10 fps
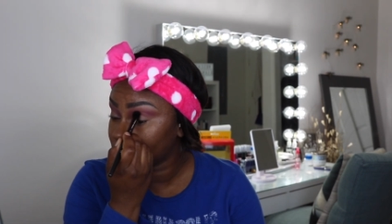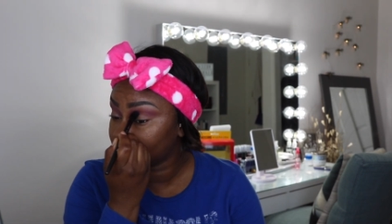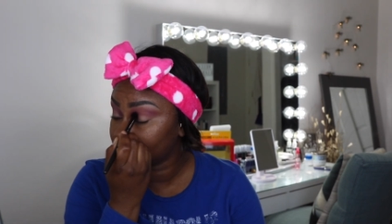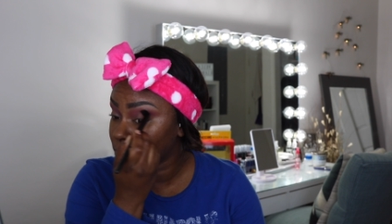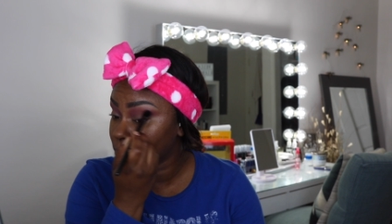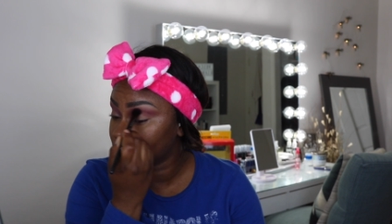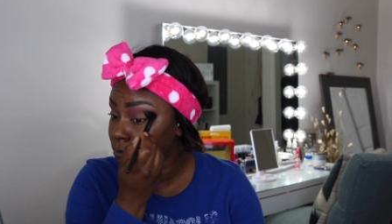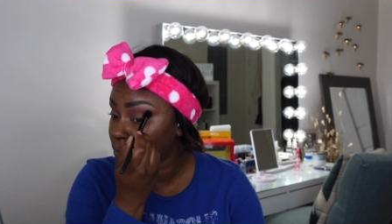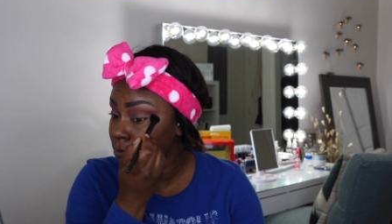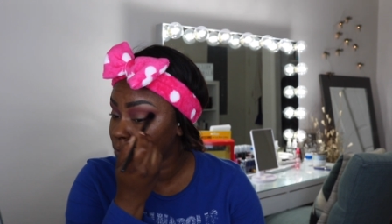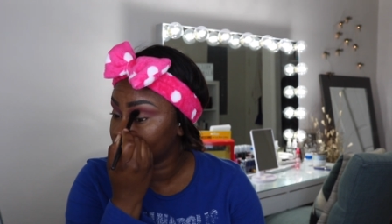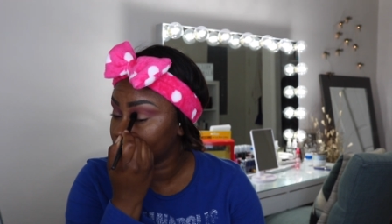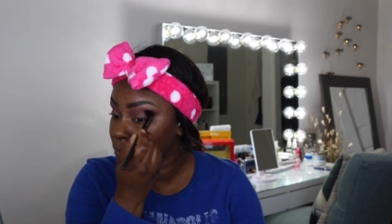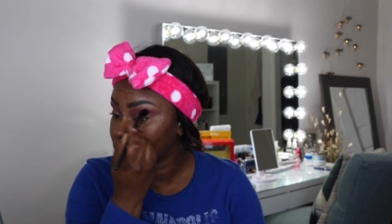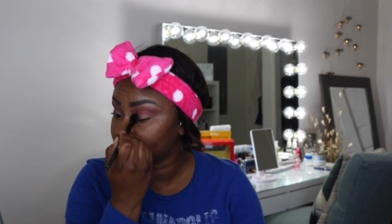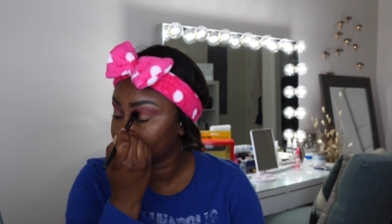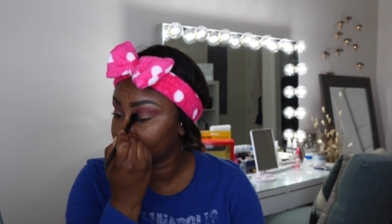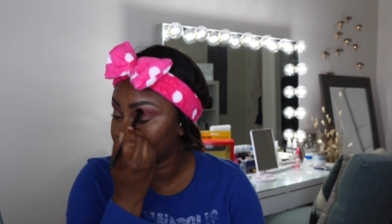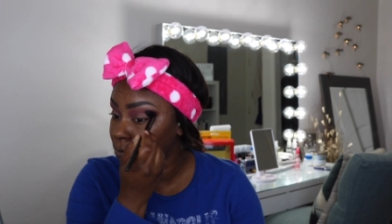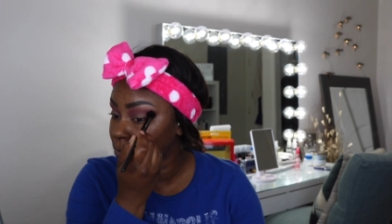be in the description box below.
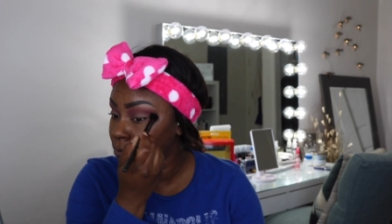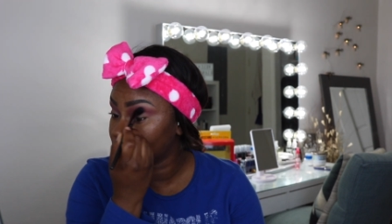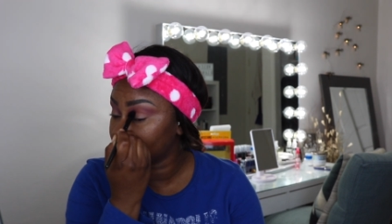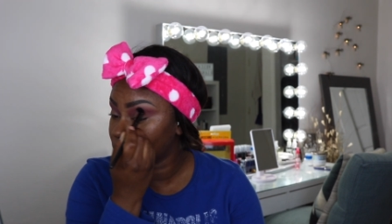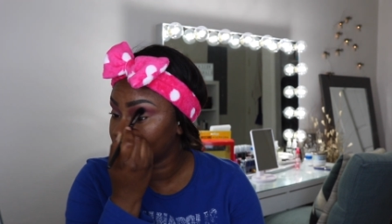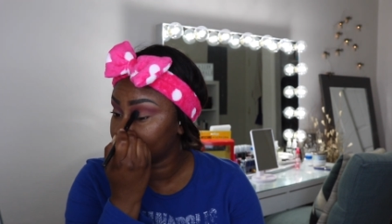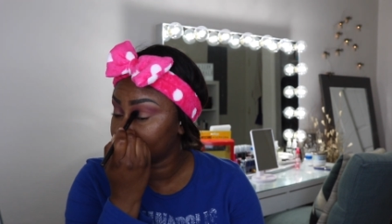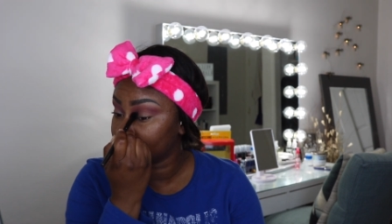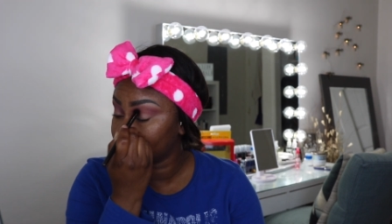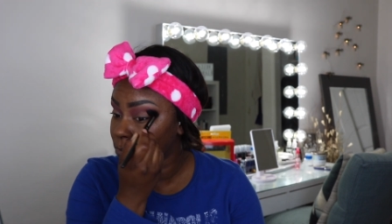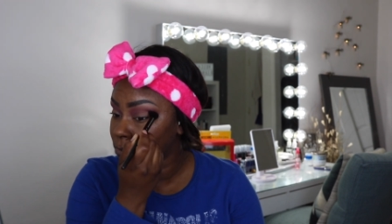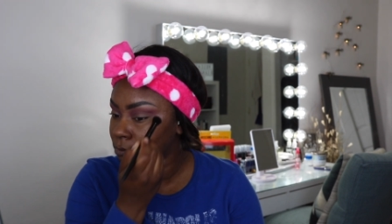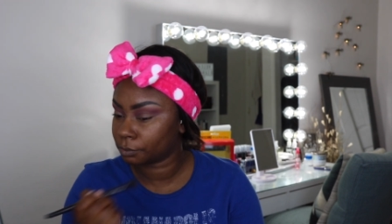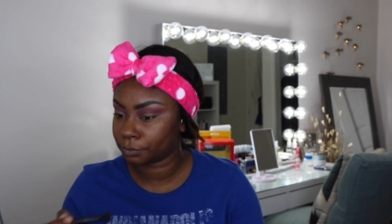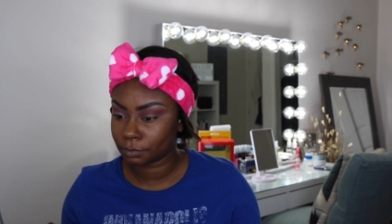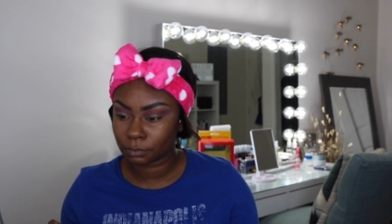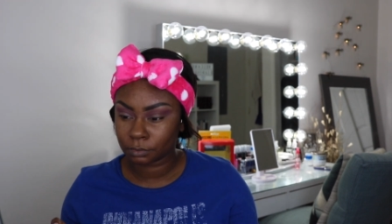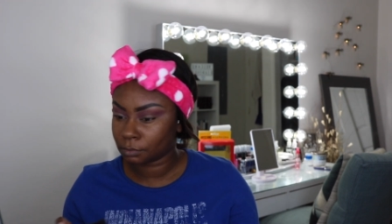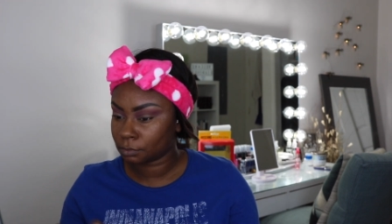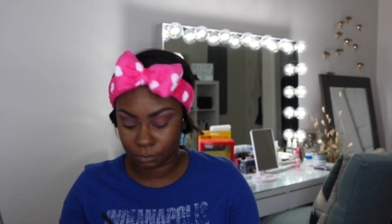Going in with my Moschino Bare
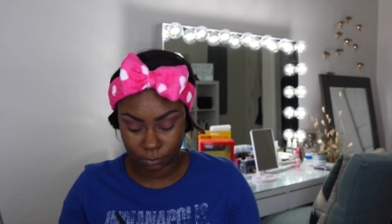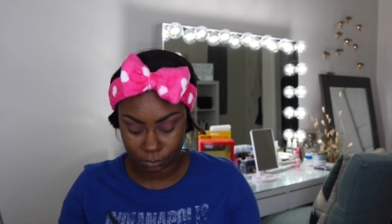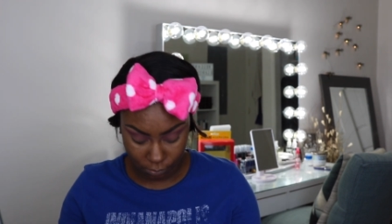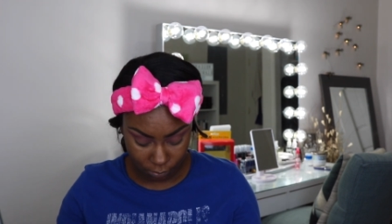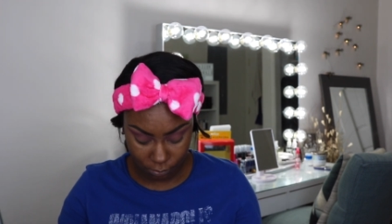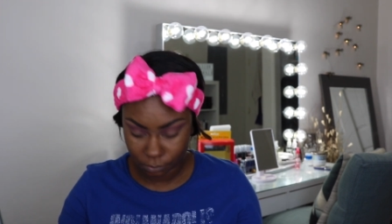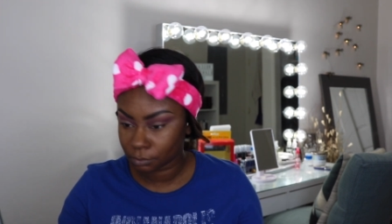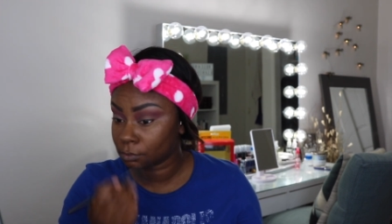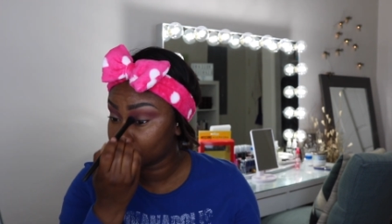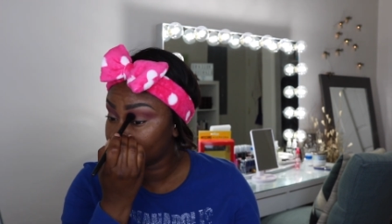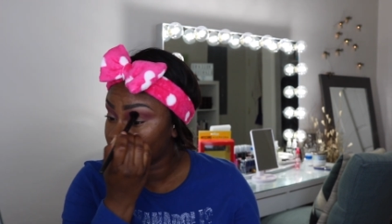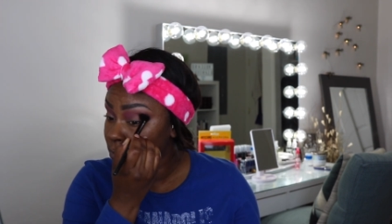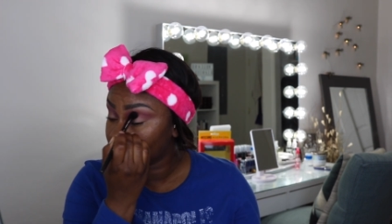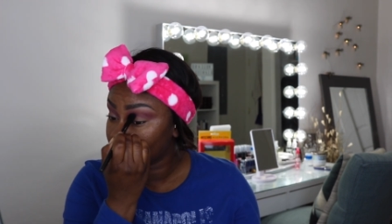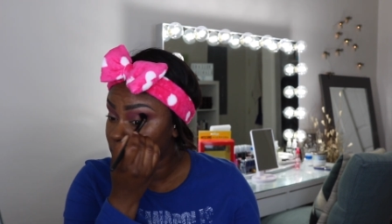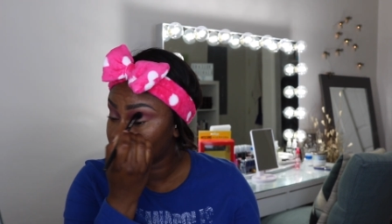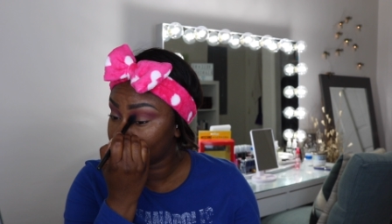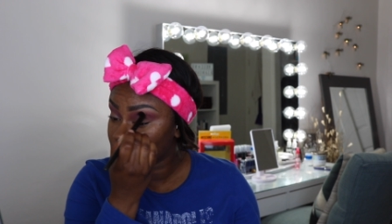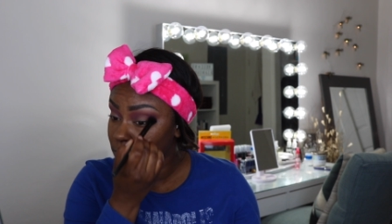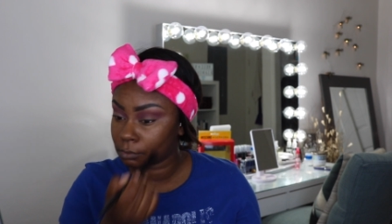eyeshadow palette, I grabbed that Prairie Flower,
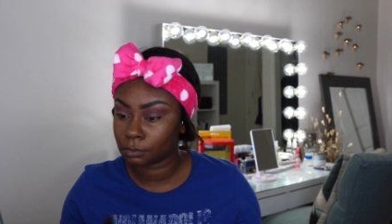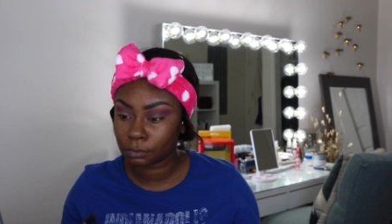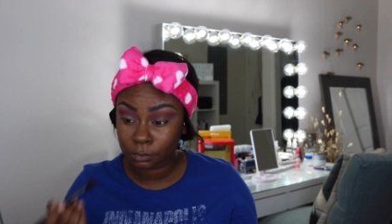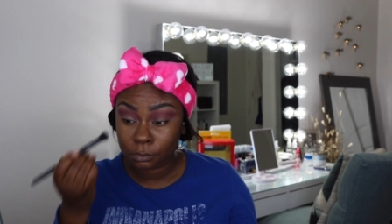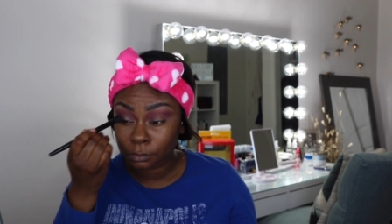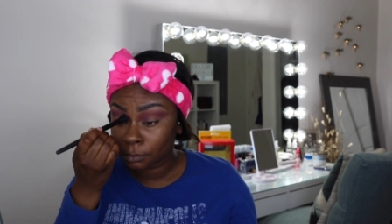the purple,